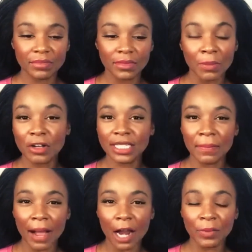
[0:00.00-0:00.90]
The most
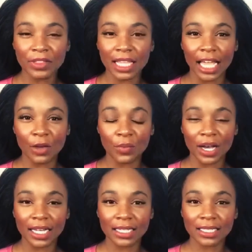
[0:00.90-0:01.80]
admirable thing
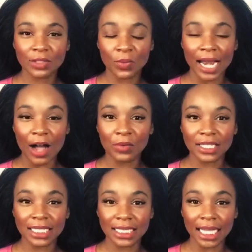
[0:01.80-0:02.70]
was when I
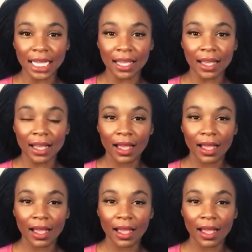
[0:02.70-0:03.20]
would see